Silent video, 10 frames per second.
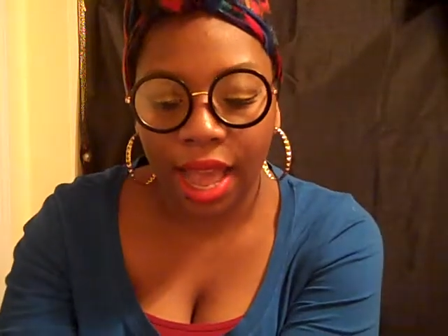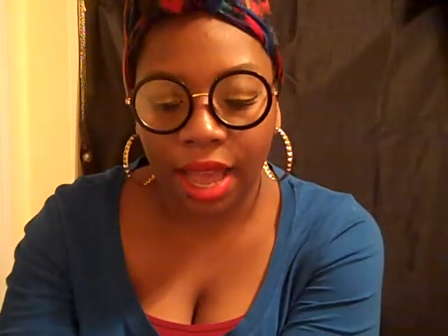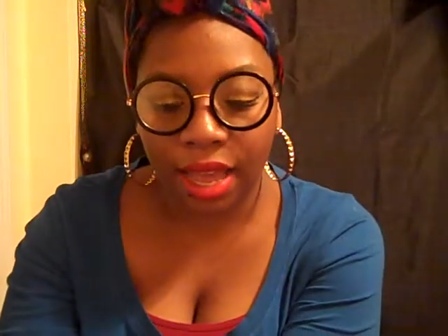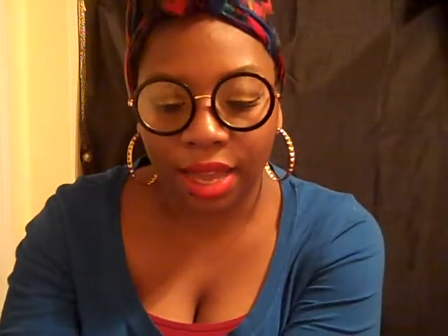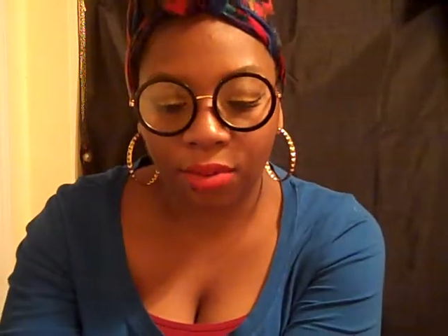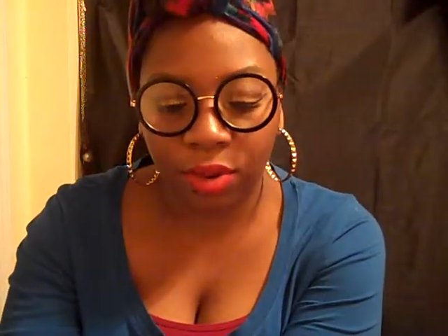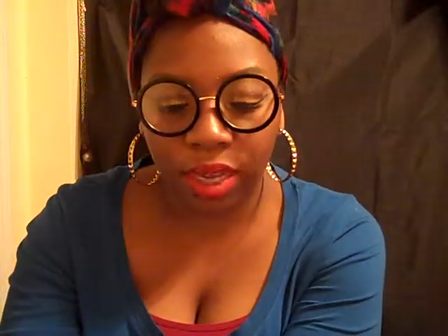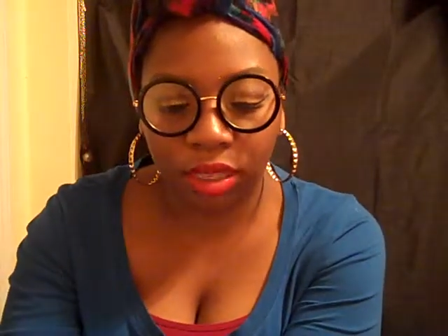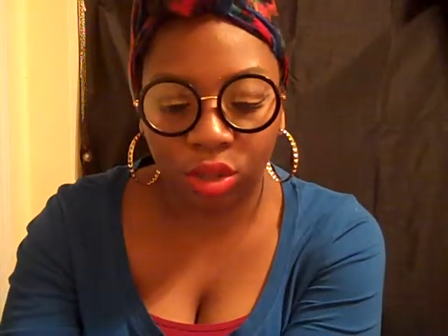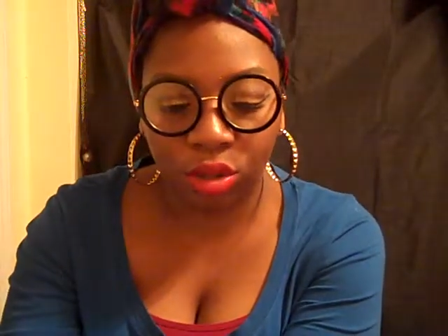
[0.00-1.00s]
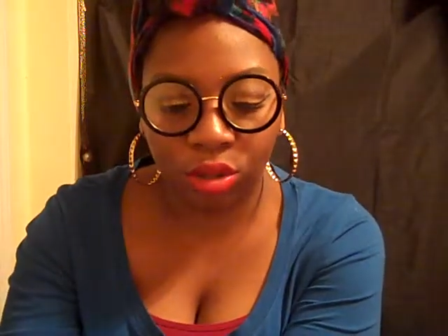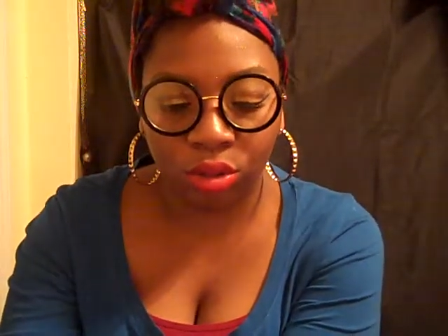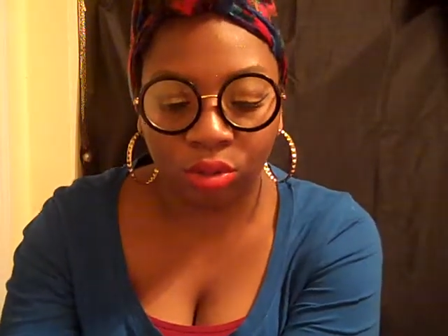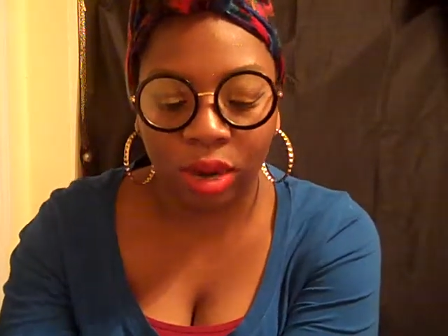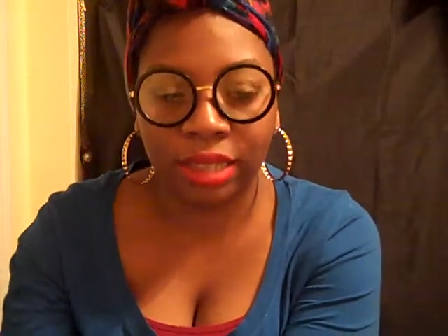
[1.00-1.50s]
I went
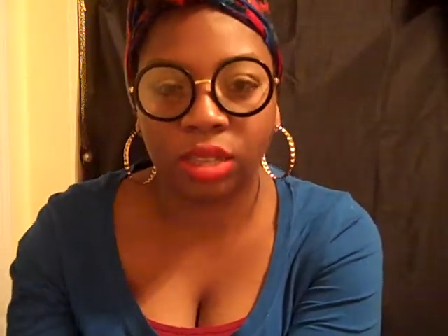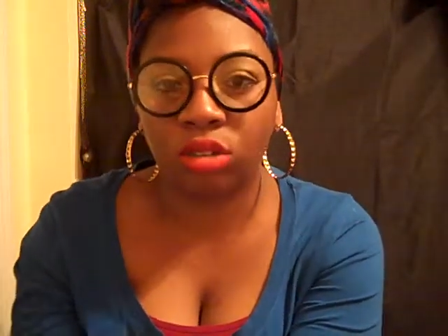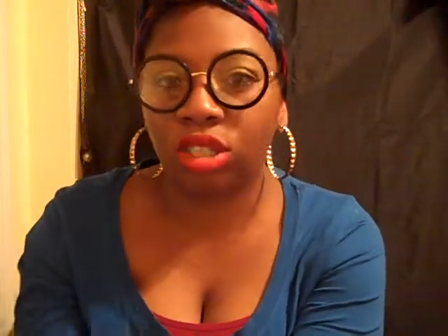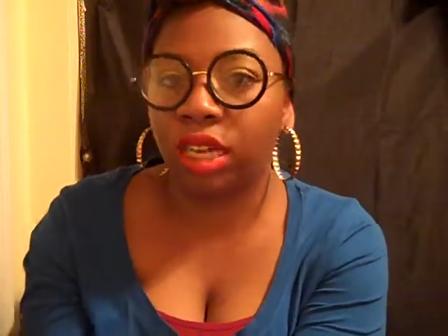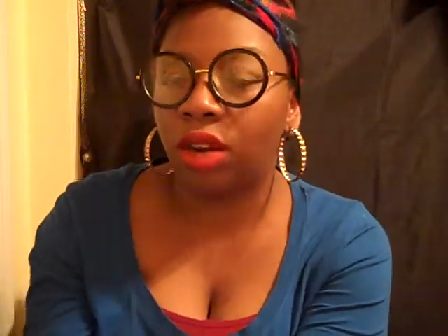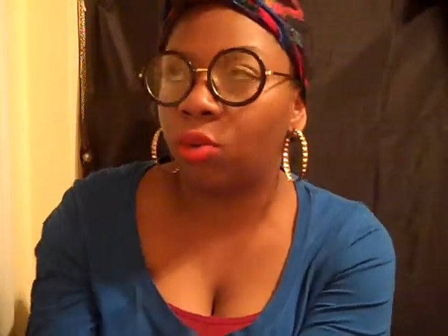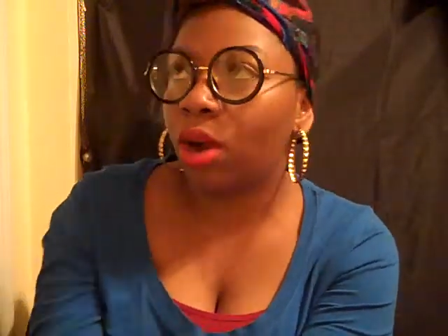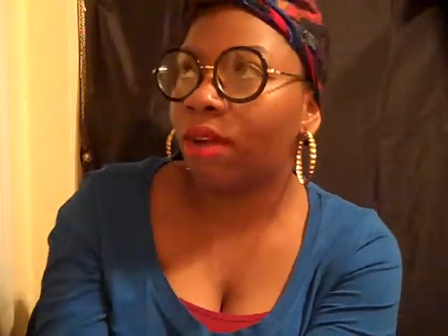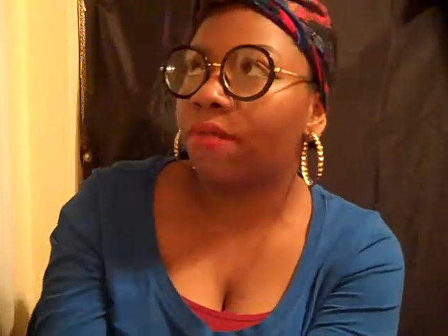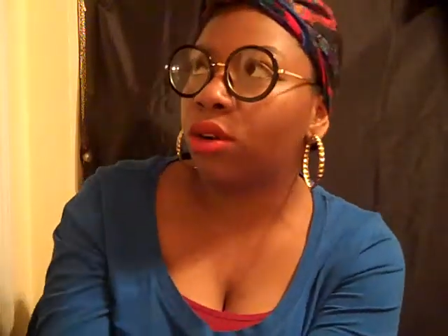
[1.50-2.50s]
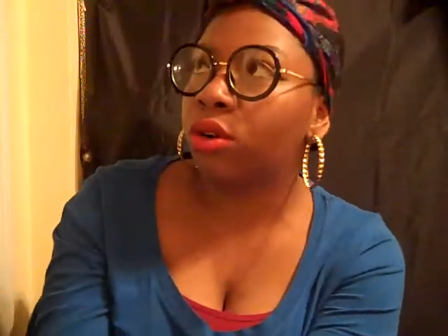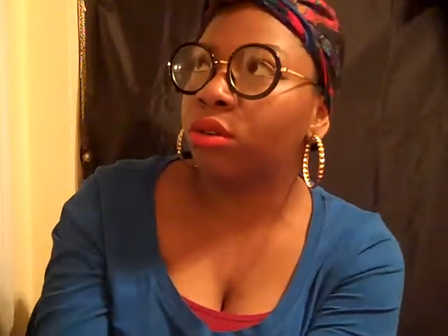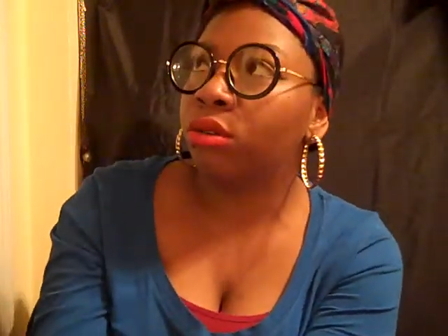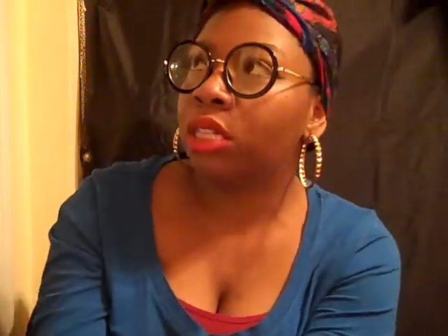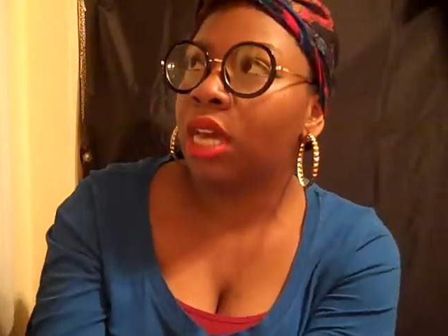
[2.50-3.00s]
to Roscoe's Chicken and
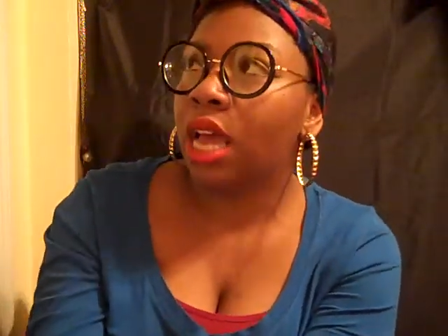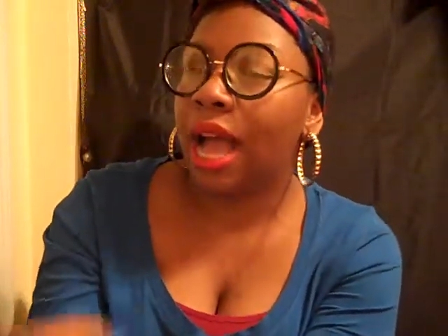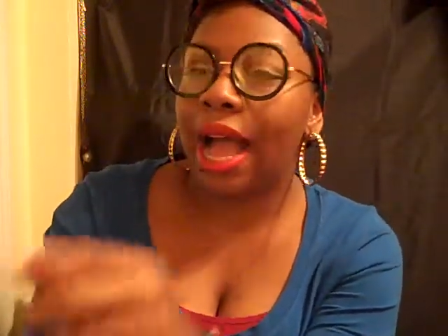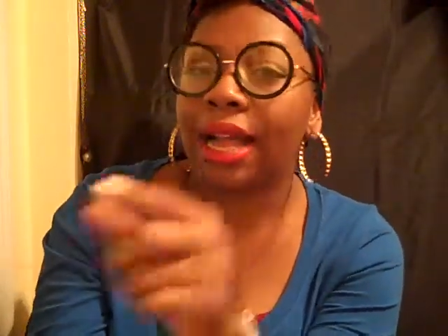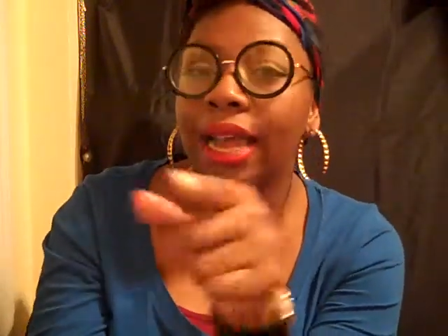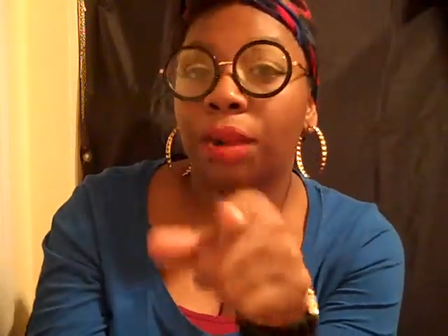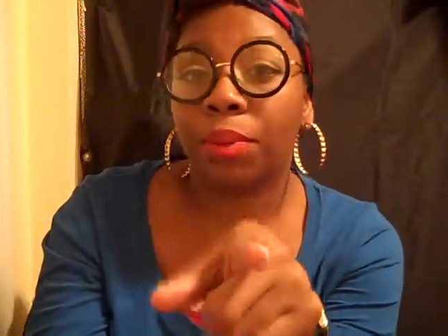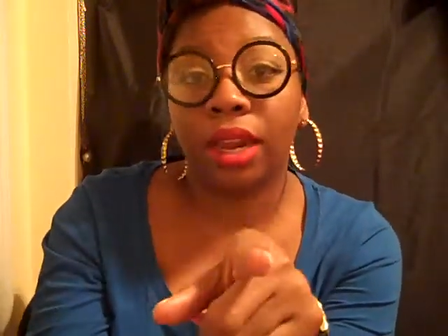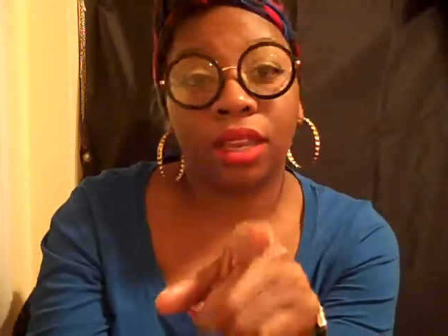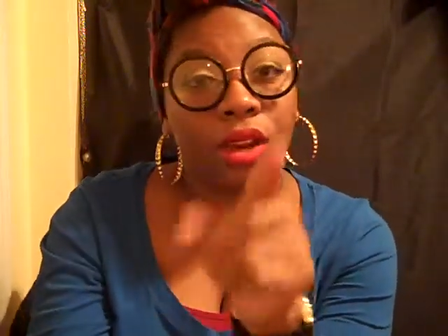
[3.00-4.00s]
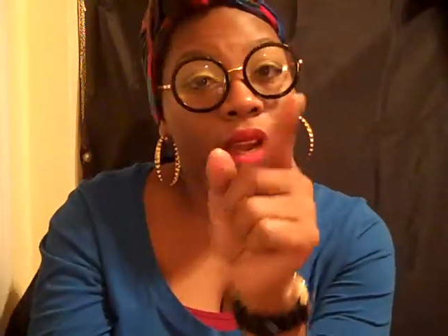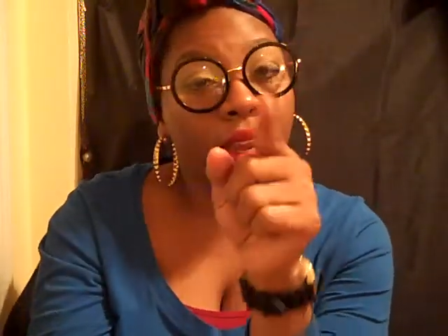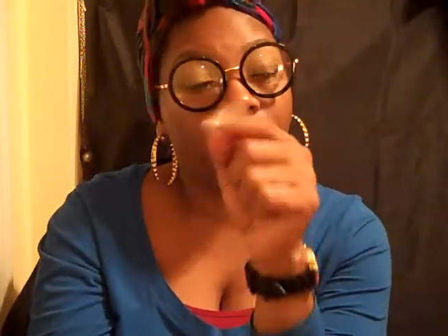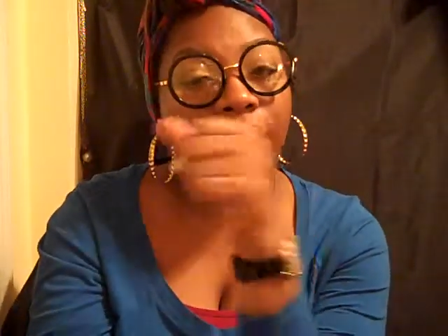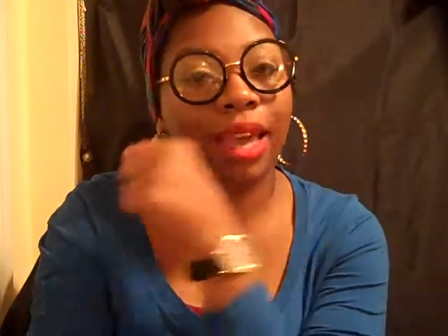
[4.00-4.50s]
Waffles. I got a pedicure
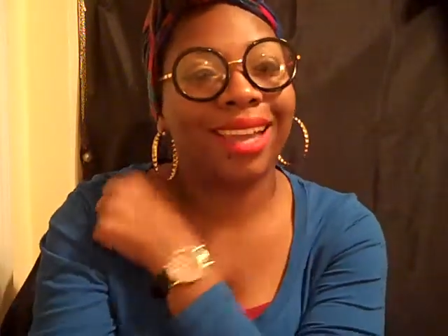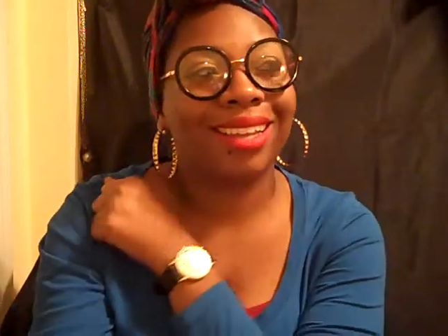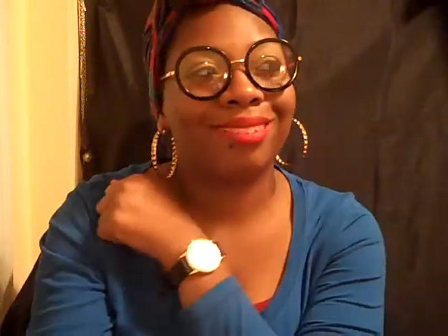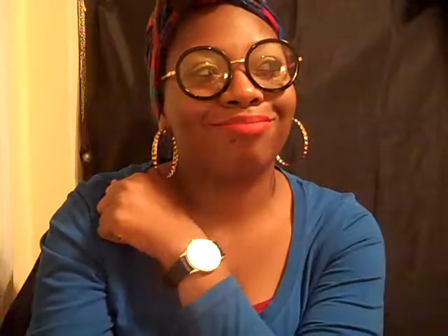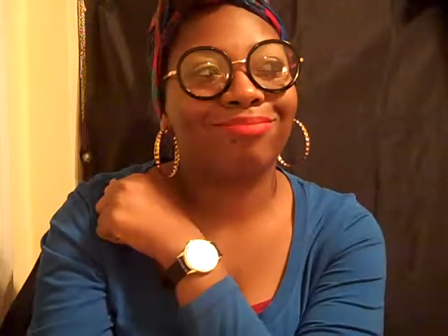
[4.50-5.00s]
in LA.